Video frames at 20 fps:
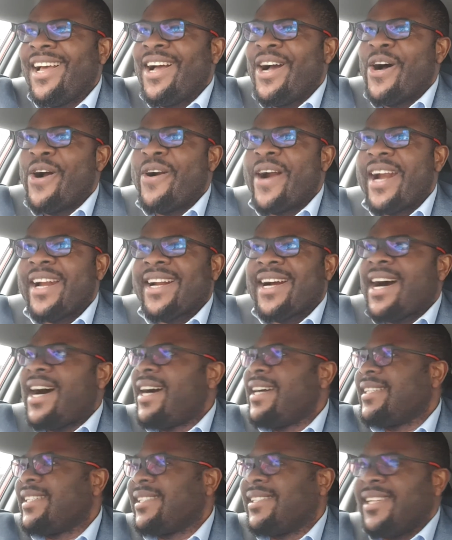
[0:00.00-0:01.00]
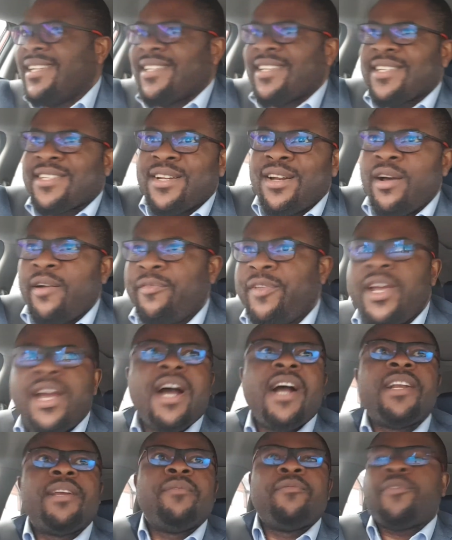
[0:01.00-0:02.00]
All right, guys, this is Love Day
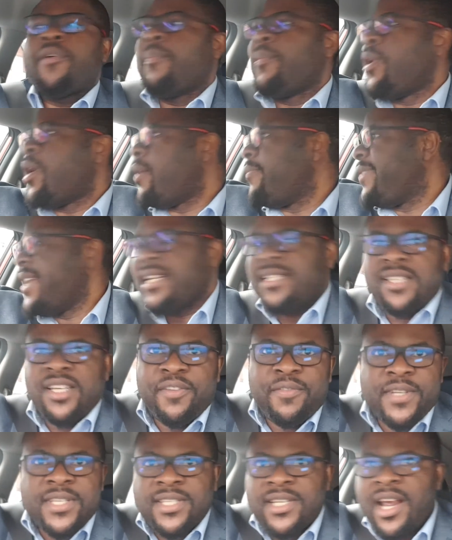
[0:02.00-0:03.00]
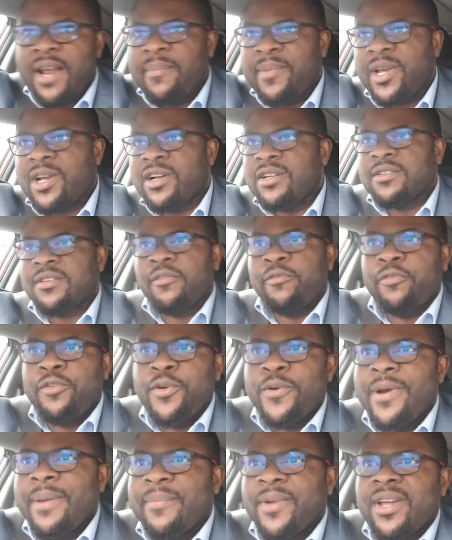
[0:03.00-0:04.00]
Anyim from Love Day TV saying because of
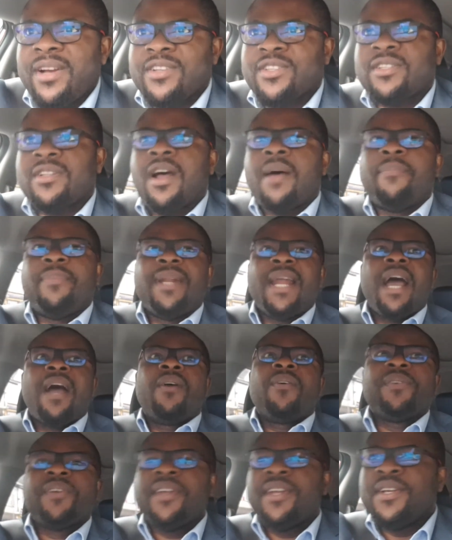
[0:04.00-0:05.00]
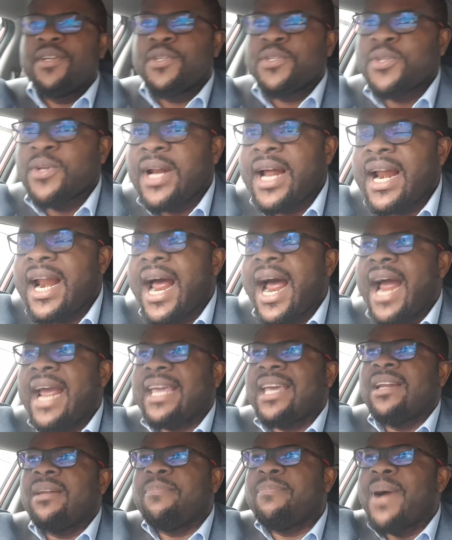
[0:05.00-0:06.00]
you, I'm going to stop now so that I
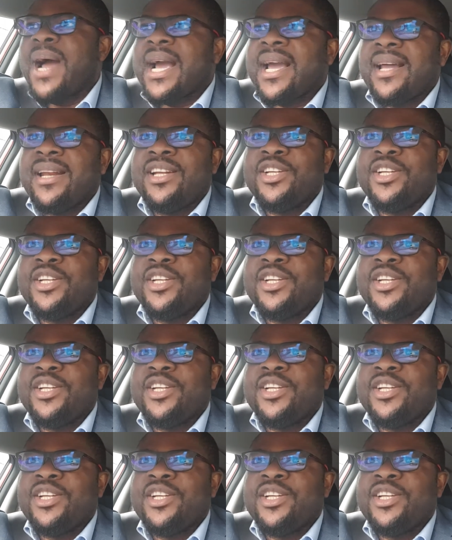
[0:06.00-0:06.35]
can pack and